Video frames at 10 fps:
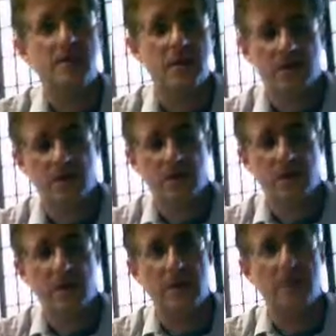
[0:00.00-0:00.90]

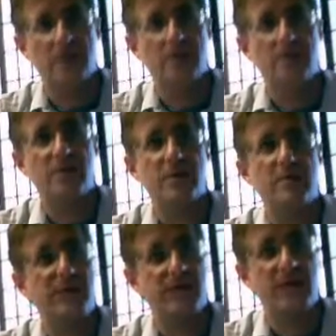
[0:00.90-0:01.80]
And the third string will
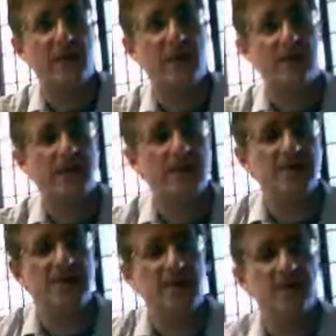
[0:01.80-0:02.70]
be followed by fret
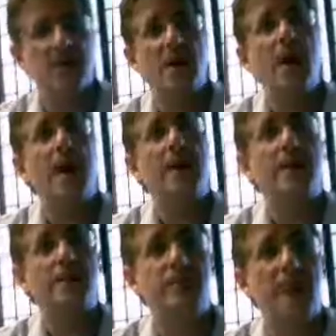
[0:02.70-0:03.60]
6.
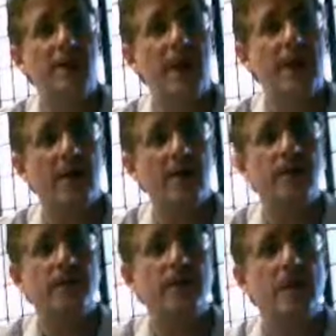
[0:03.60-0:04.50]
And B
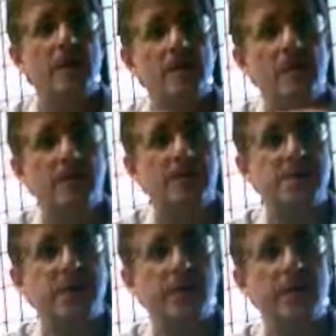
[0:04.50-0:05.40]
minor will
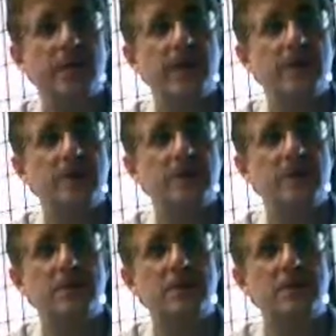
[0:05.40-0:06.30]
start with fret 2,
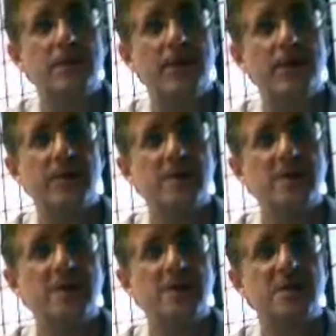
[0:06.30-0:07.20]
with fret
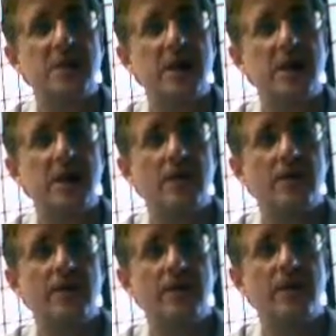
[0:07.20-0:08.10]
3 as the dot,
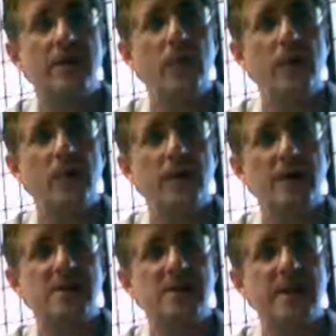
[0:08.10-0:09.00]
fret 4
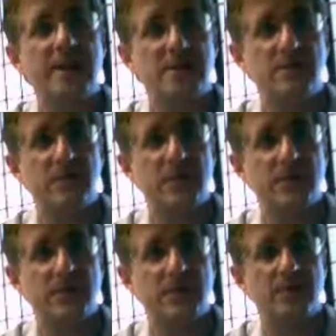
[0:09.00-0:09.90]
as the last one on the
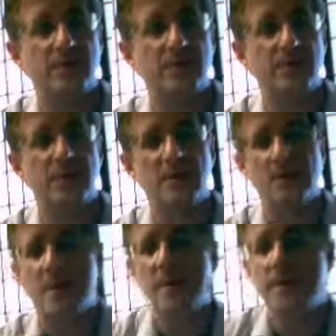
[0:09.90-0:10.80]
third string. Okay?